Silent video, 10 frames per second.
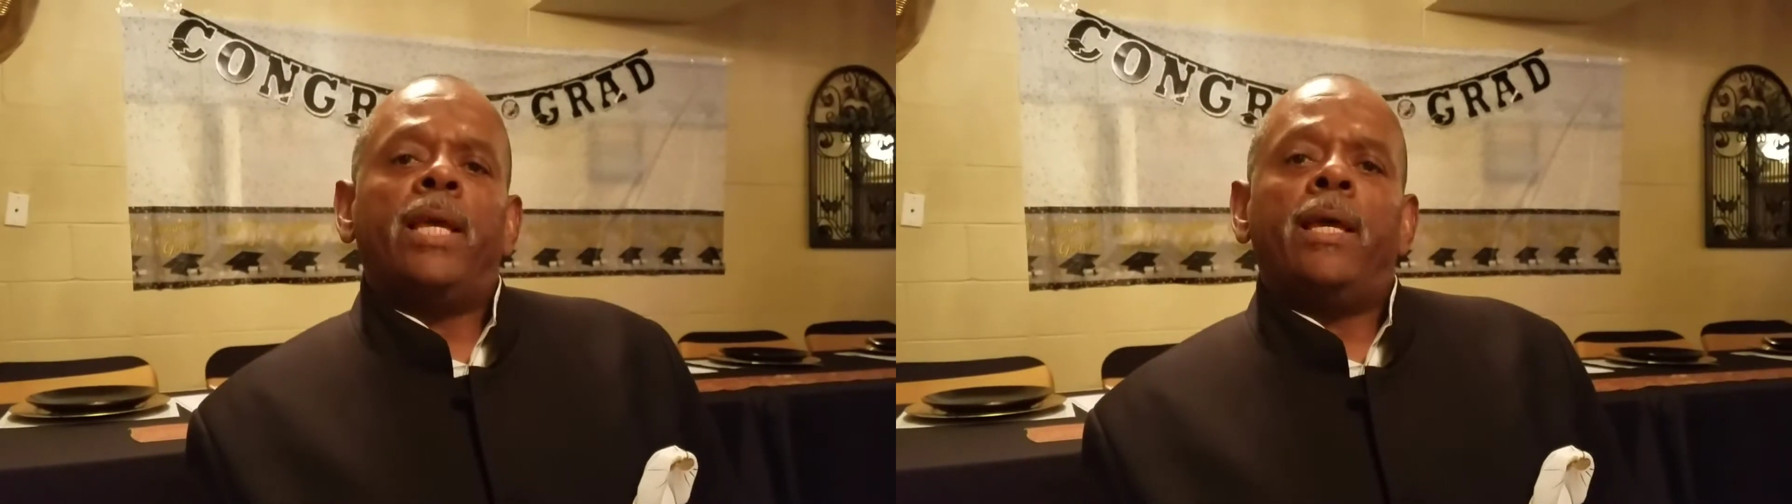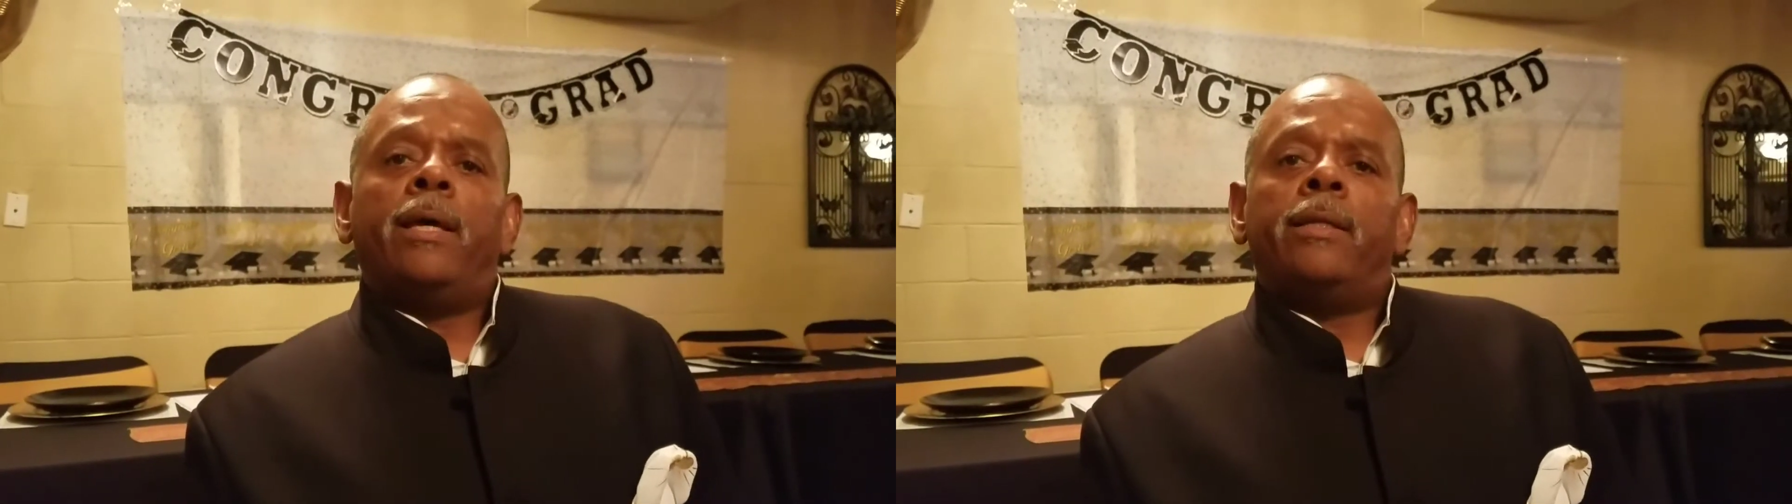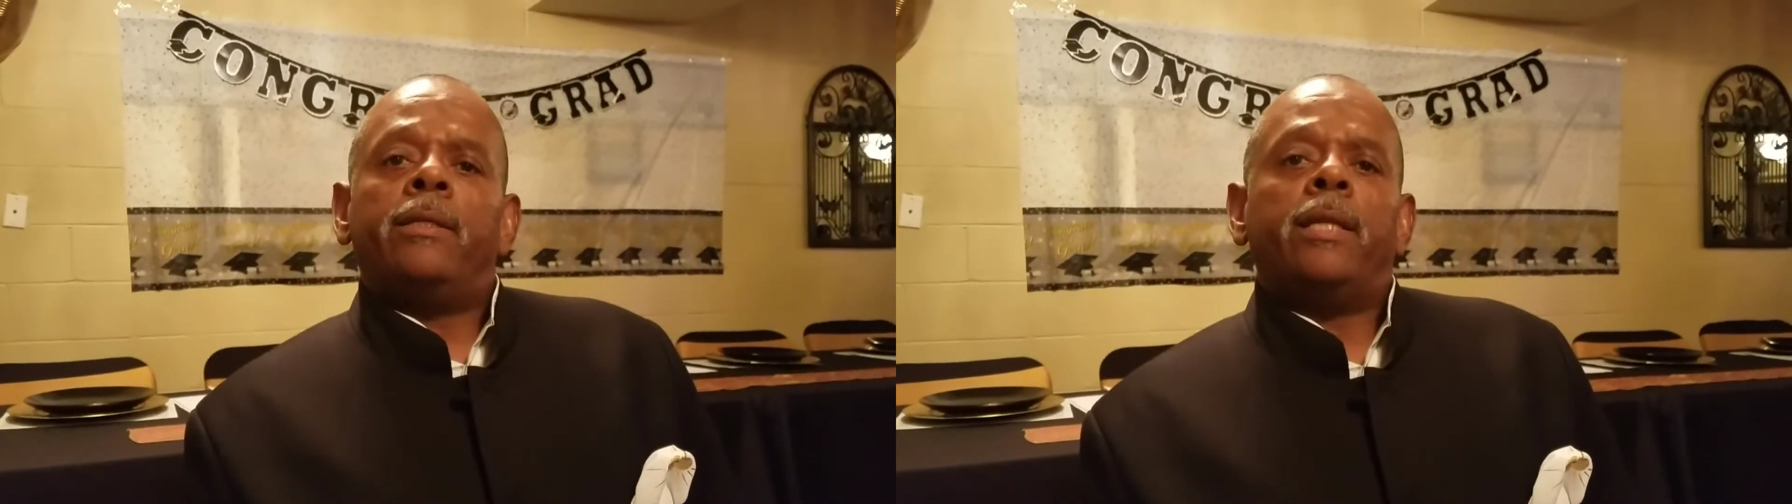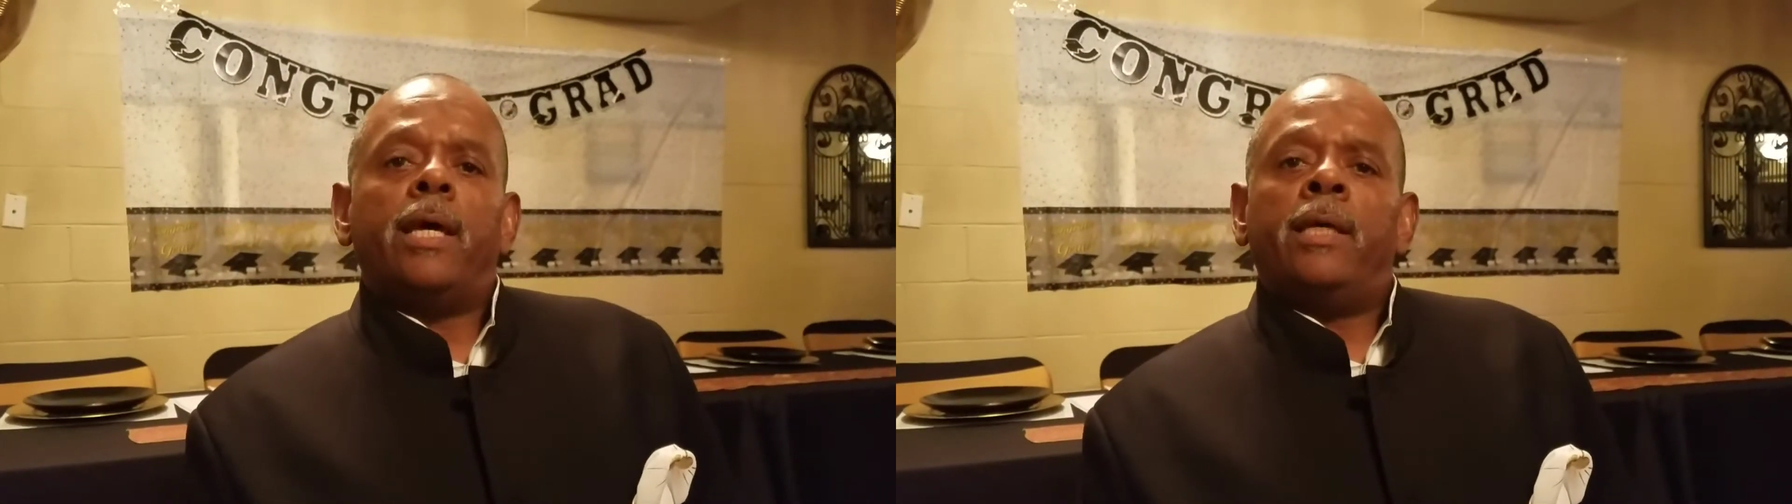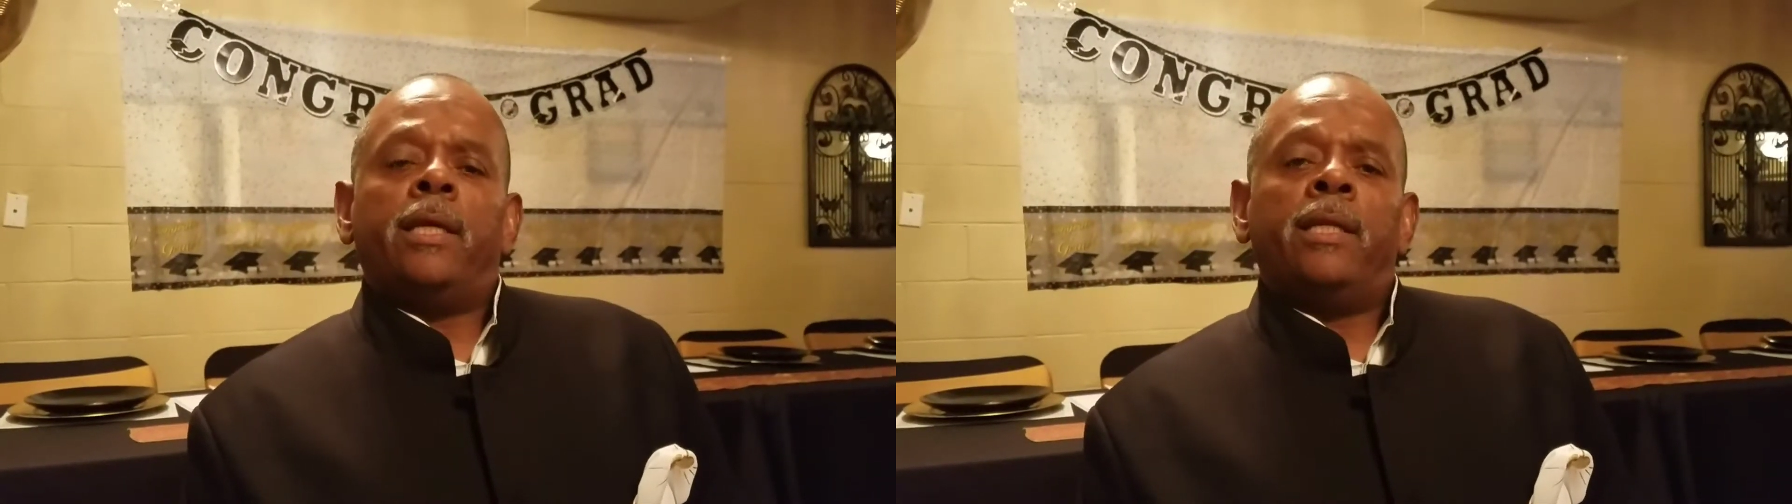
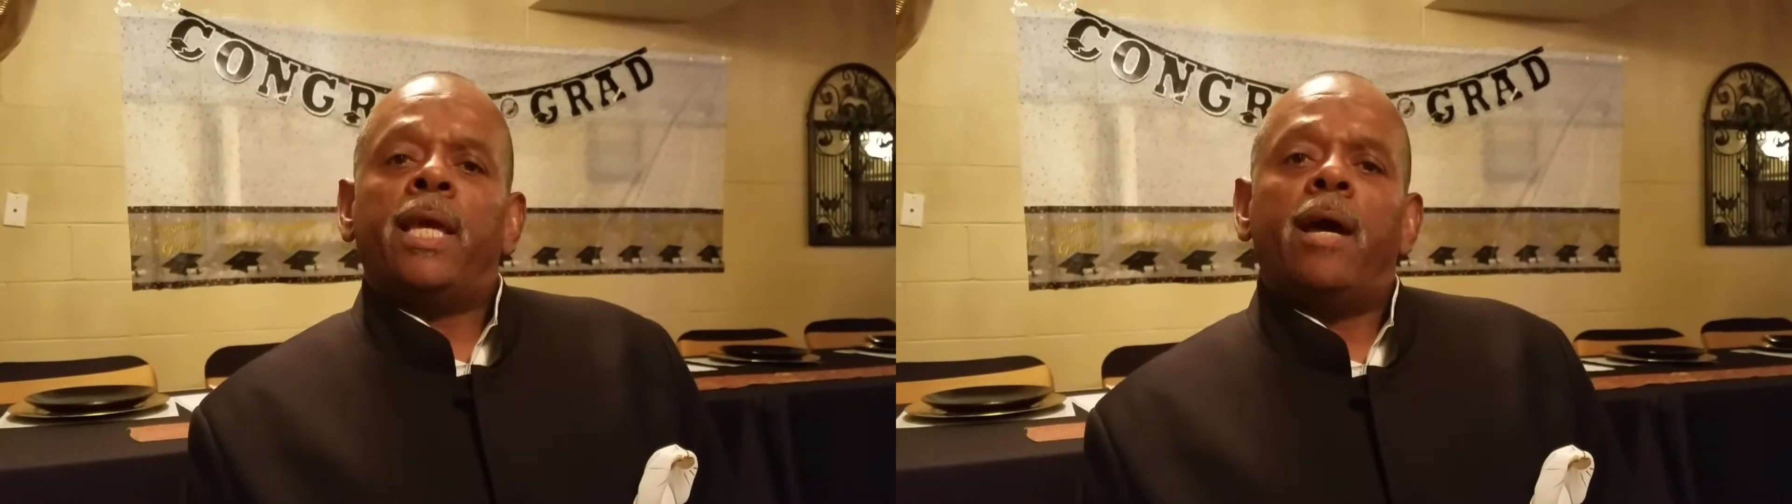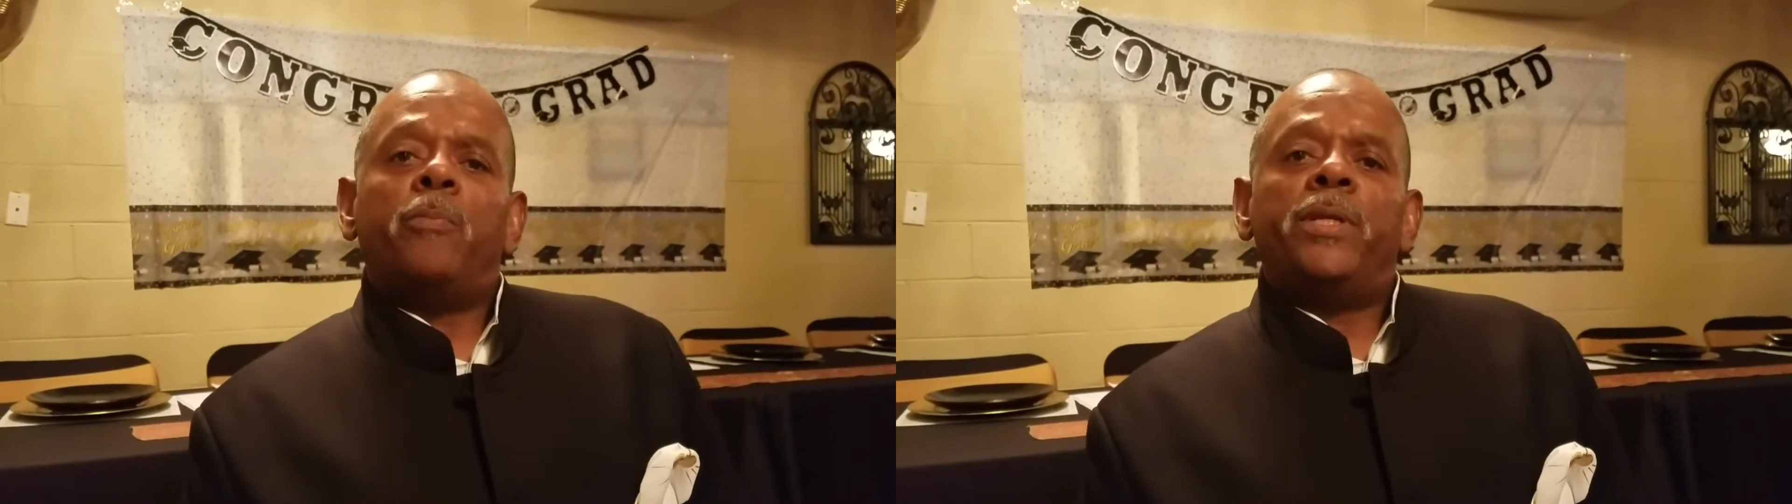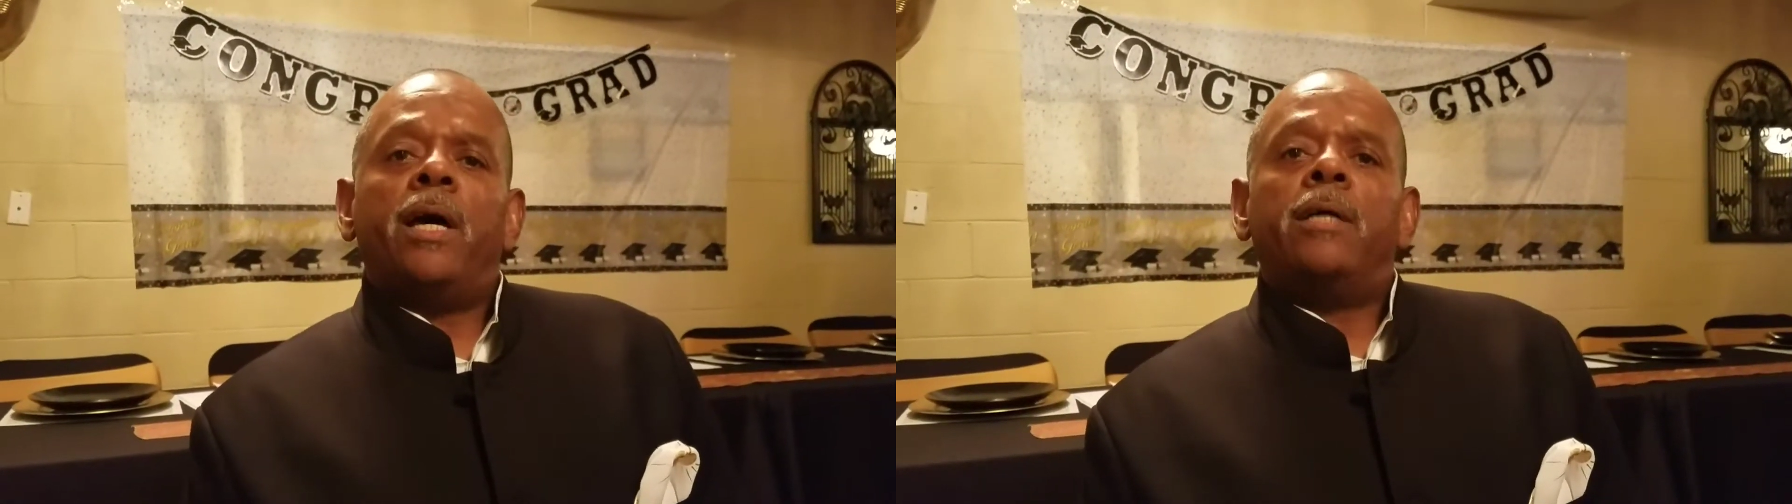in helping